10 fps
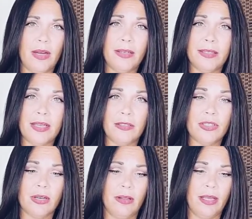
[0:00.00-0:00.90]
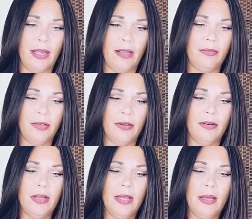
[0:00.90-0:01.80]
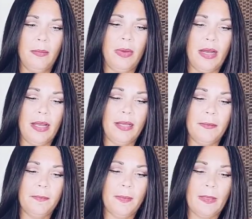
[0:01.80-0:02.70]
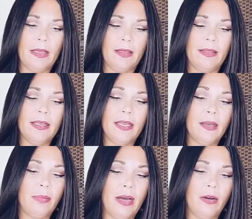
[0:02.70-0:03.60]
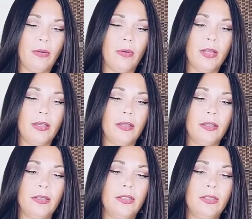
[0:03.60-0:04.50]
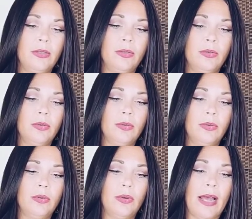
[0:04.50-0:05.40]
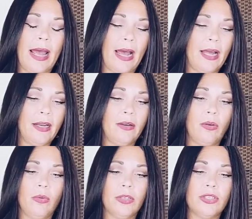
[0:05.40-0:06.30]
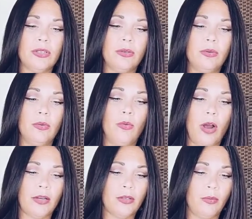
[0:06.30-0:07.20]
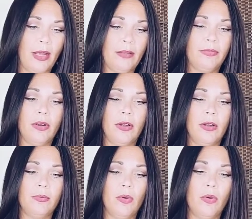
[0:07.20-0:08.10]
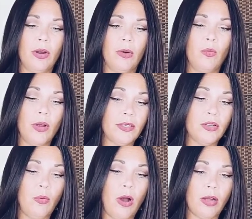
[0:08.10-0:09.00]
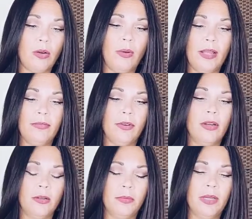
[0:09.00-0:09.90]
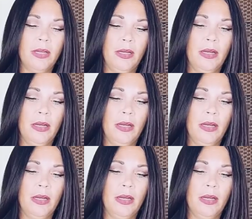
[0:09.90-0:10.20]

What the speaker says: unintentionally, I feel, by thinking about what you had, what you walked away from or want to walk away from.